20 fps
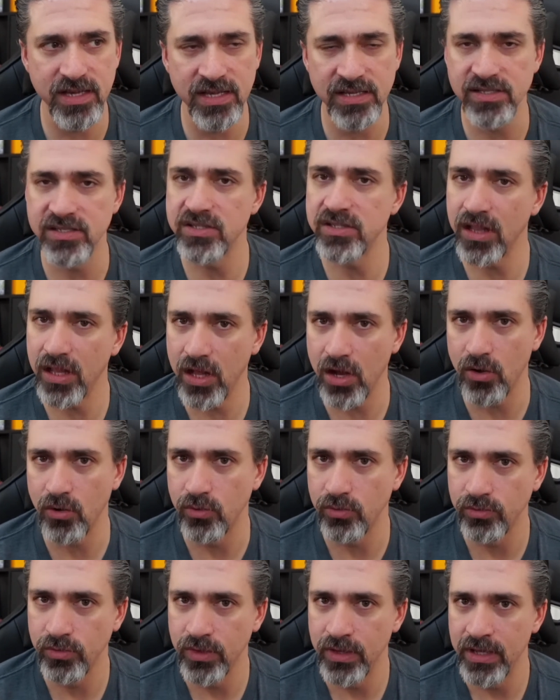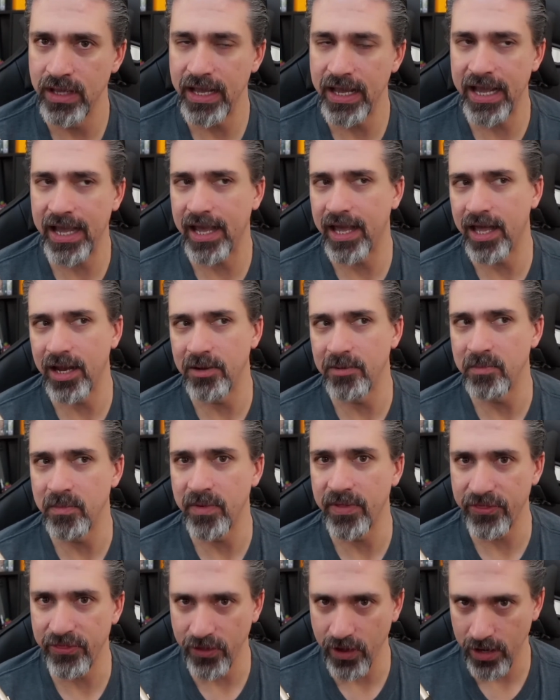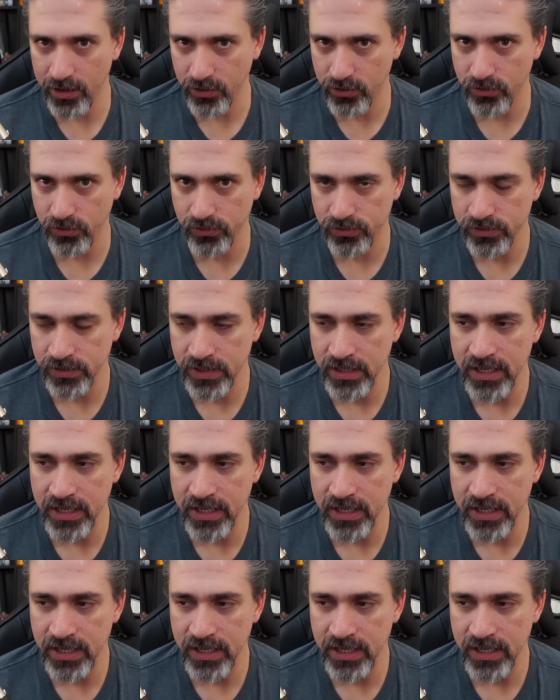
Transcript: slow and methodical,